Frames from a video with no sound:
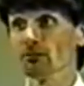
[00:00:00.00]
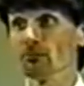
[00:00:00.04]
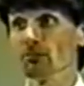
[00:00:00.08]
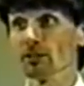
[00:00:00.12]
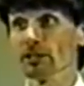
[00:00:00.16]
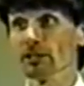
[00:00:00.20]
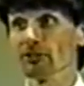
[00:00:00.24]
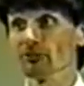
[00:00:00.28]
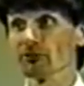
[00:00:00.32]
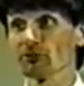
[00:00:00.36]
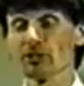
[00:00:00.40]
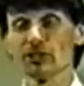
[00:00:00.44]

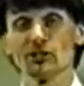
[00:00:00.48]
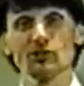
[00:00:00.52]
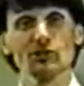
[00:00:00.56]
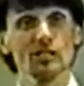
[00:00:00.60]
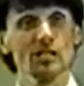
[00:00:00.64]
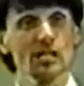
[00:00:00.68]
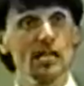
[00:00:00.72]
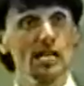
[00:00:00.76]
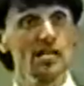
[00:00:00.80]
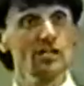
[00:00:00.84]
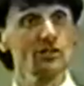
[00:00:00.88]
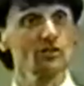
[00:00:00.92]
money for
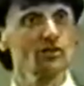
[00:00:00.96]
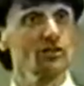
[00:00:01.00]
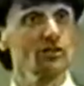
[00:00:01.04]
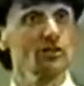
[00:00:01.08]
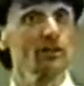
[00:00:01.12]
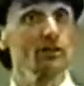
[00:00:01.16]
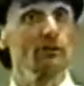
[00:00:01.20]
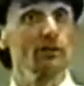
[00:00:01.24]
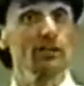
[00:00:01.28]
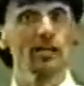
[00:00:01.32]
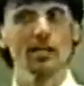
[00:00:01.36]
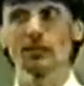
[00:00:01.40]

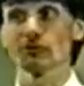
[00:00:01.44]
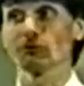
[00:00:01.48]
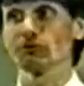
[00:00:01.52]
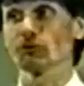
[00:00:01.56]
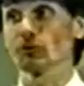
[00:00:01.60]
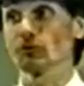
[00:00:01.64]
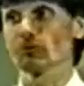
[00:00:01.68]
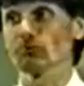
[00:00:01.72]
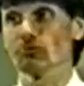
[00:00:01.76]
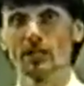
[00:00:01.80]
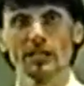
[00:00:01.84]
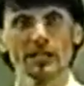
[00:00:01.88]
education, we can't
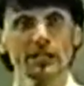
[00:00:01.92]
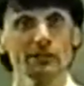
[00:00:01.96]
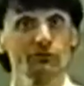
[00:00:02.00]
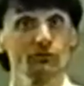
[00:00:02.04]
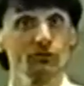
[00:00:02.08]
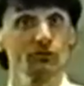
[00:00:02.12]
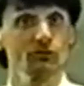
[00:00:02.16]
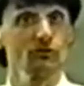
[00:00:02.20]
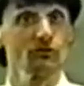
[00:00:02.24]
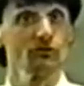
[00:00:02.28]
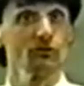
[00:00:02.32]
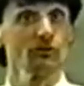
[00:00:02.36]
afford money
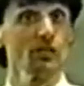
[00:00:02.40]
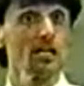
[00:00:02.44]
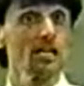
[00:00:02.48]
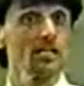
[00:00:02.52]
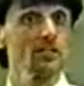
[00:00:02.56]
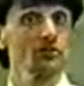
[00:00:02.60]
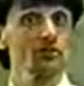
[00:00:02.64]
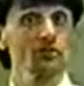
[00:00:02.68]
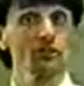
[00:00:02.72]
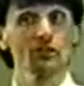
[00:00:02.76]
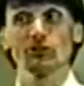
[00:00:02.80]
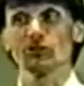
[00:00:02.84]
for school
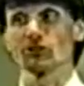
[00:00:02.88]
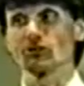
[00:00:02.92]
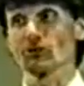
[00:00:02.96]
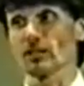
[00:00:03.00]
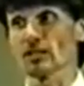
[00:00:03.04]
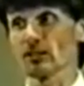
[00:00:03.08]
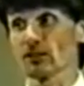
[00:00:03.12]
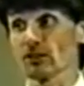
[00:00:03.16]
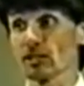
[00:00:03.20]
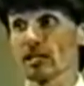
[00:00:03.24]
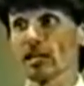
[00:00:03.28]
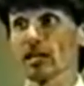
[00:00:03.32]
lunches or
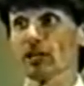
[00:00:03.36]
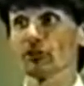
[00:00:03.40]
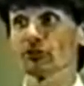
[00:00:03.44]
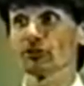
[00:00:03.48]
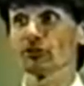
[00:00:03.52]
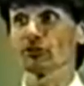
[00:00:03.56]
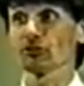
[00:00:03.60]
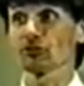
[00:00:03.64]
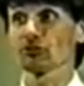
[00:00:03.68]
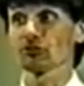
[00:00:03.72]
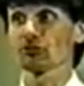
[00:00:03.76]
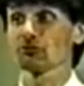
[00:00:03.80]
anything
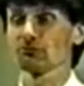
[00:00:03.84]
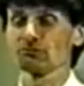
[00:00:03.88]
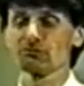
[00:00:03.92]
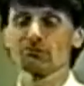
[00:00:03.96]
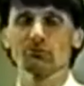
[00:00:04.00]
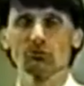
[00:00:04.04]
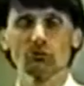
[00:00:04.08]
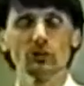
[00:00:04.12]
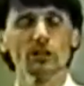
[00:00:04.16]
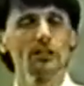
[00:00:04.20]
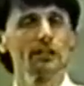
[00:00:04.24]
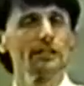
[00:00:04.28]
else that's
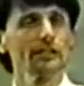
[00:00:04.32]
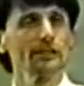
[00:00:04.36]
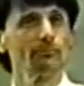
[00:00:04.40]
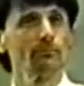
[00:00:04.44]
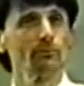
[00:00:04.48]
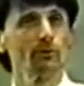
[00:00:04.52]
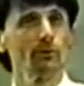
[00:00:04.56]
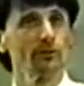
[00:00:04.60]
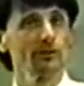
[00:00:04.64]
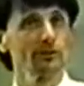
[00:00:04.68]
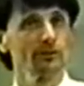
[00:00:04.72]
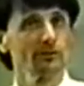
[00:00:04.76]
really
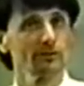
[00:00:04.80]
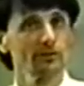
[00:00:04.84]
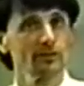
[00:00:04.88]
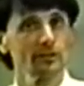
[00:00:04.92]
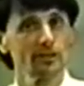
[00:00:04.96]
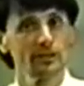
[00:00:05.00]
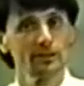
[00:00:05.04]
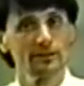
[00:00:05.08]
important.